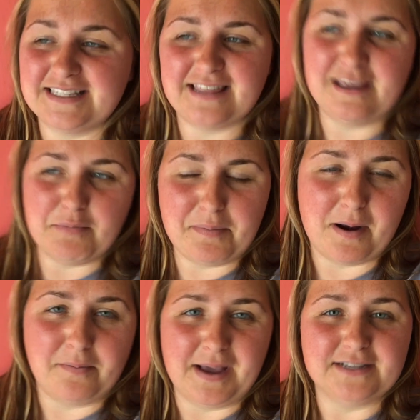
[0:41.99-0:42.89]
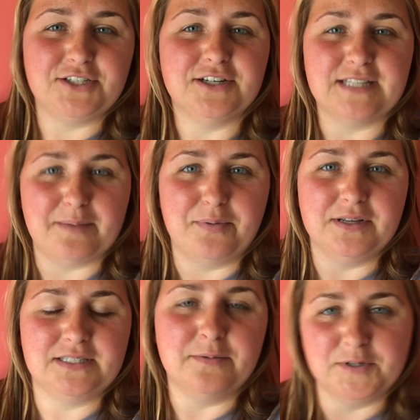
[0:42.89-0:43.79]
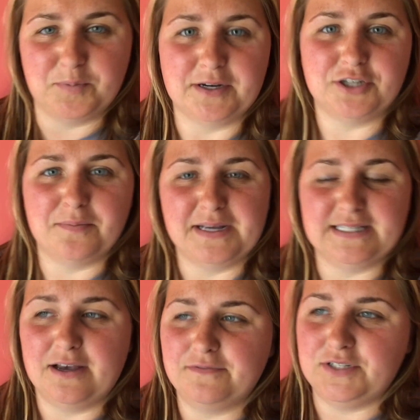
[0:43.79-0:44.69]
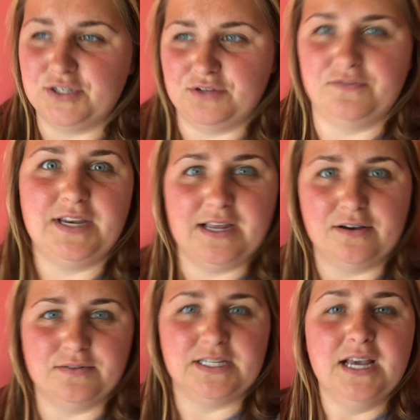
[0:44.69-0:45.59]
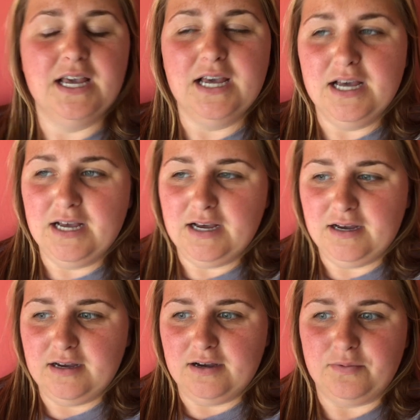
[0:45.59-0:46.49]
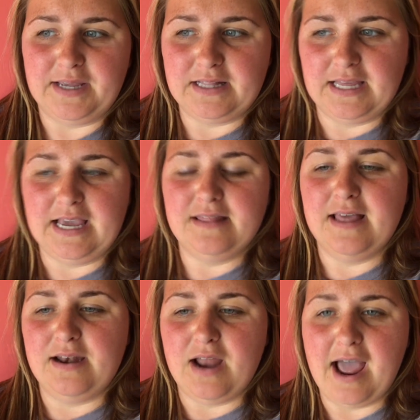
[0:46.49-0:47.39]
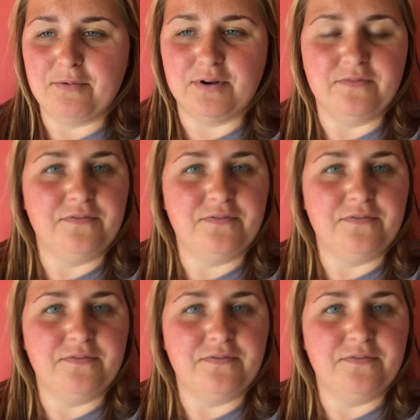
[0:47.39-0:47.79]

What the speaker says: I think my problem last year is I put so much pressure on myself to do videos weekly, and then I would